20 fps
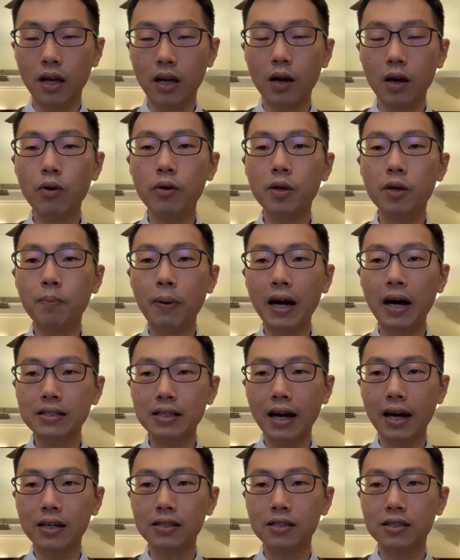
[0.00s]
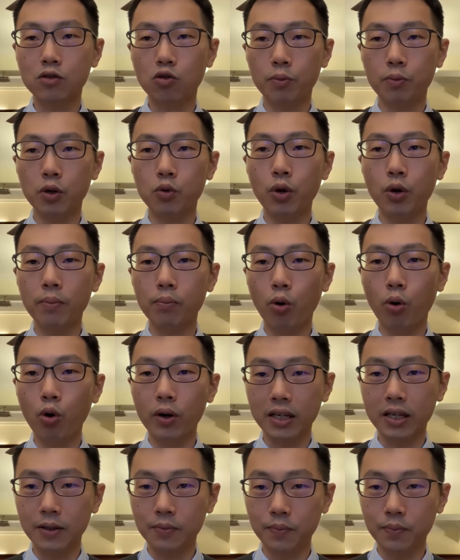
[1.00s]
And when we pass us, it will be rainbow
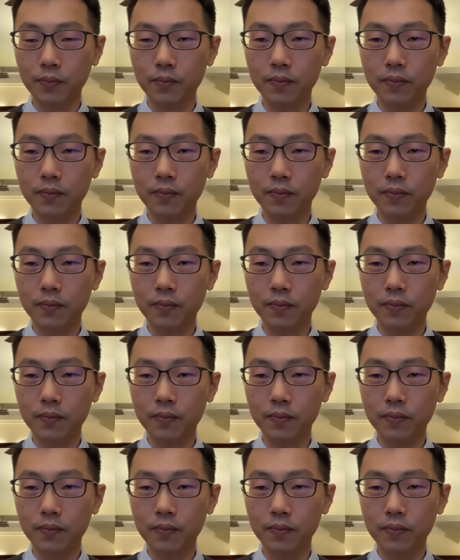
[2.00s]
again.